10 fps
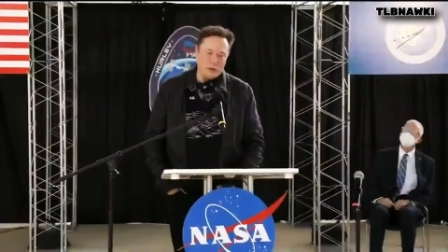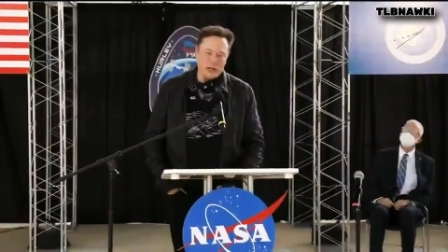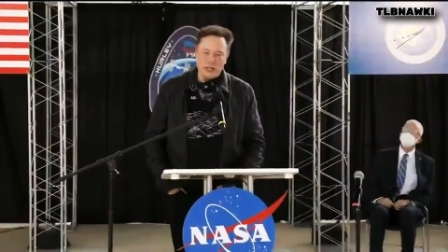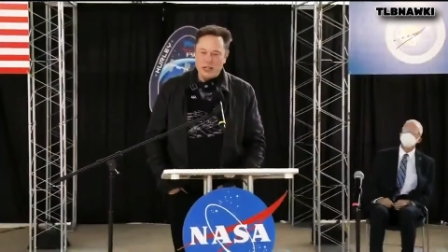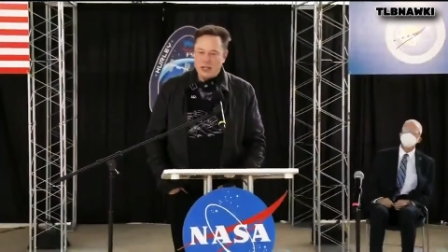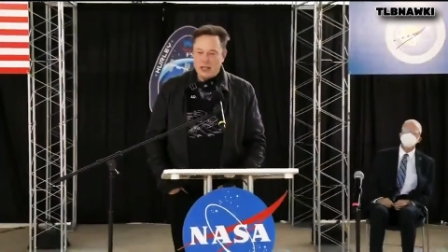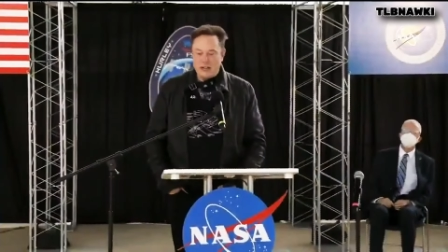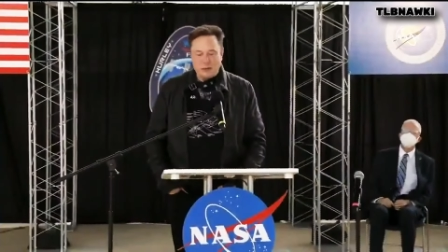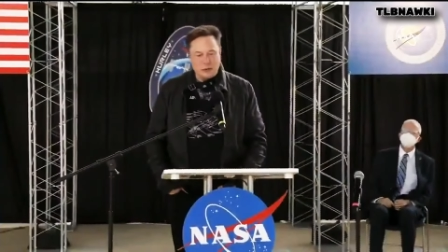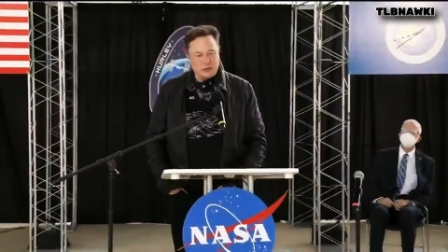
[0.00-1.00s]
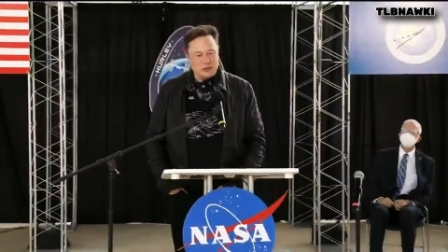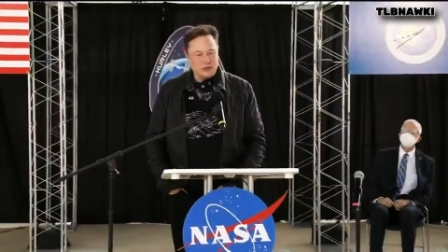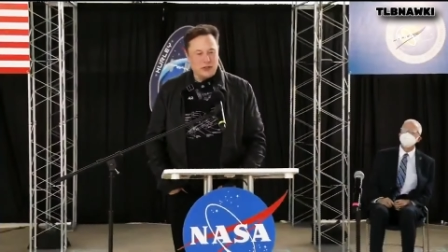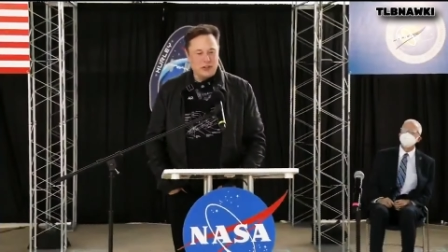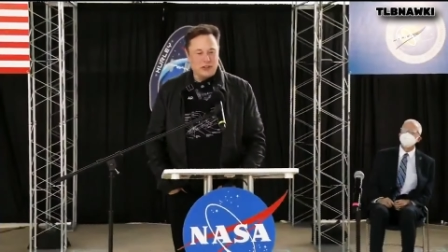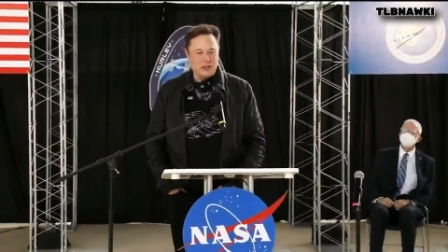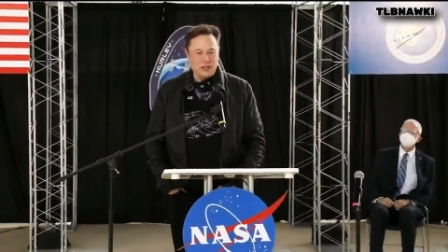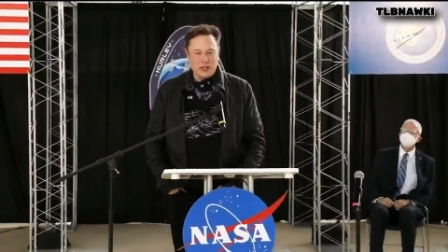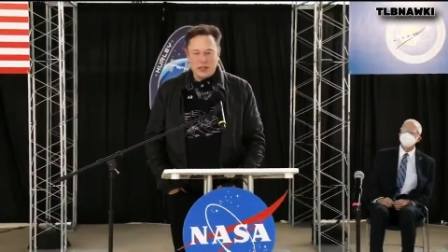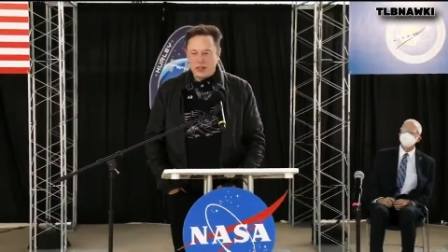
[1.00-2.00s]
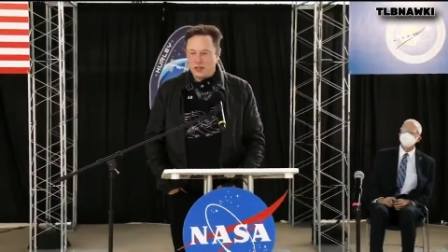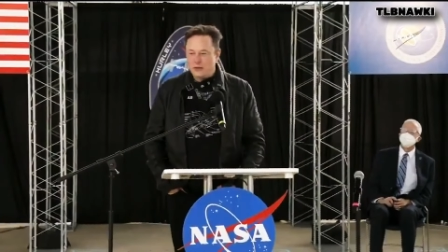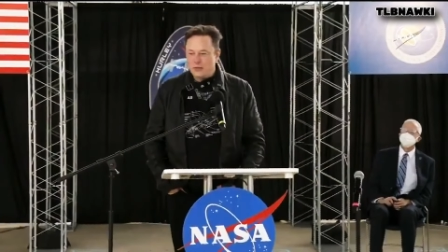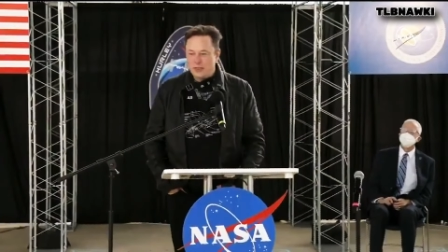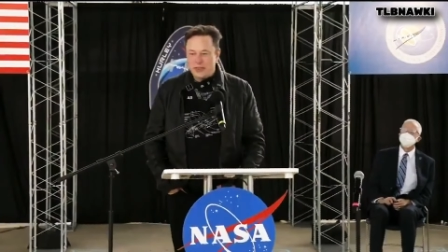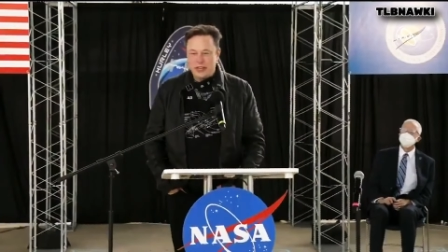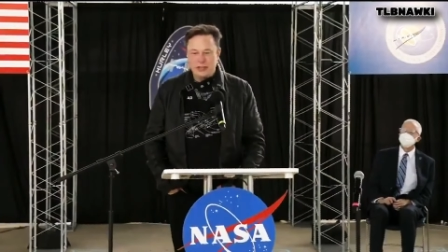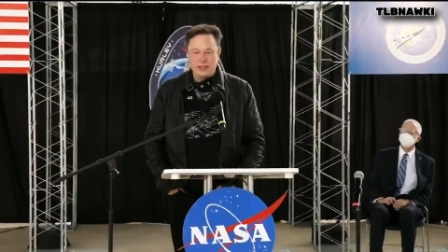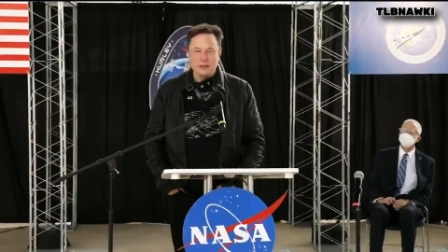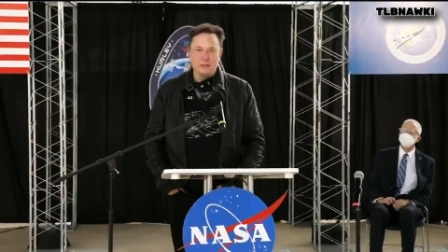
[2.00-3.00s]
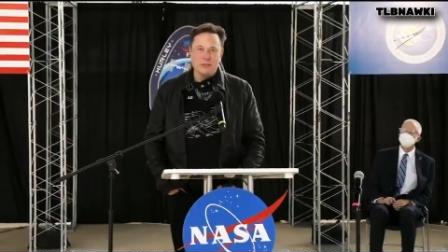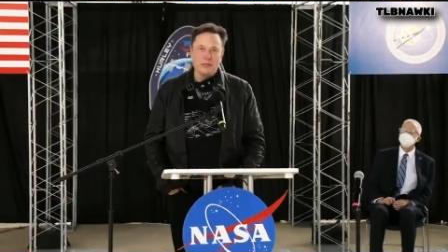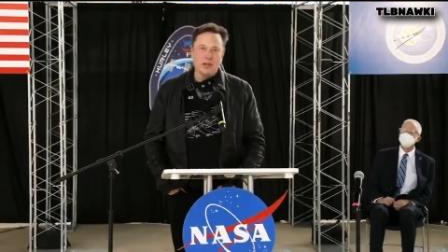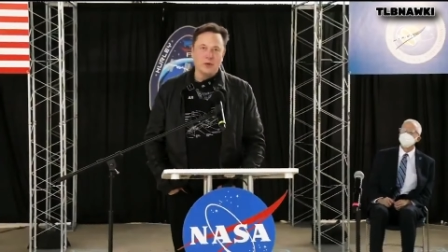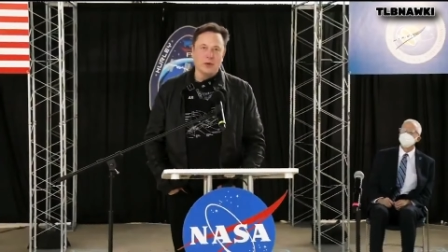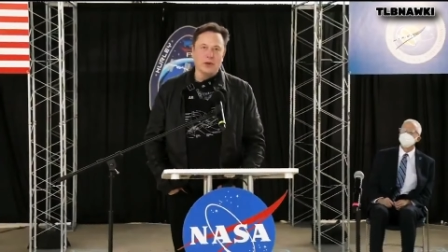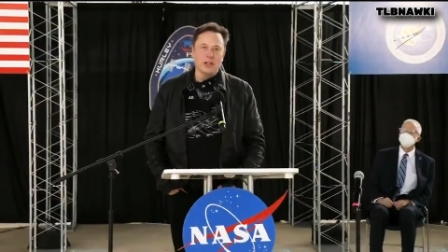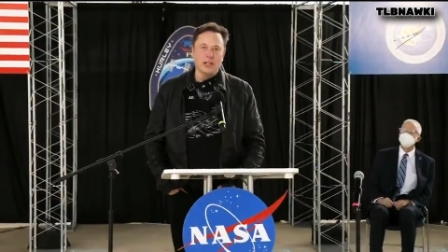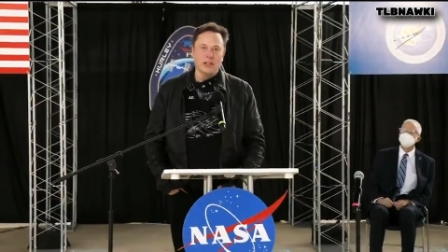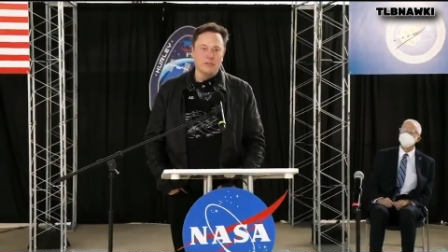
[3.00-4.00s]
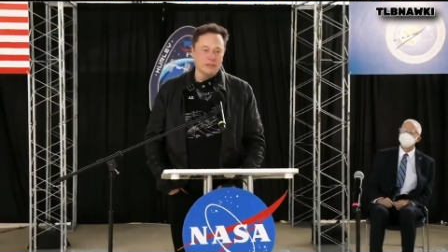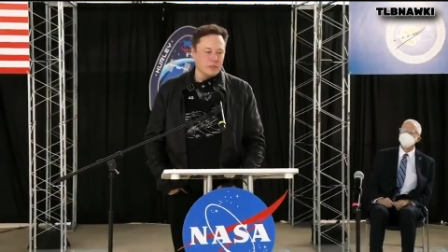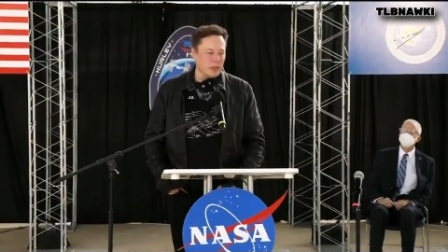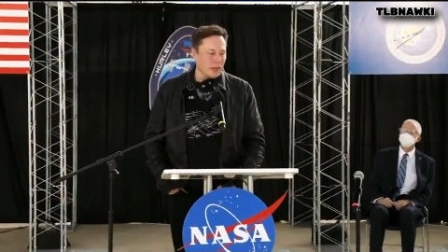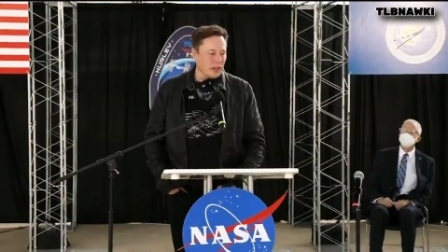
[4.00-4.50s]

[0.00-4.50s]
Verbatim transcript: everyone, Air Force, uh, you know, that that played a role in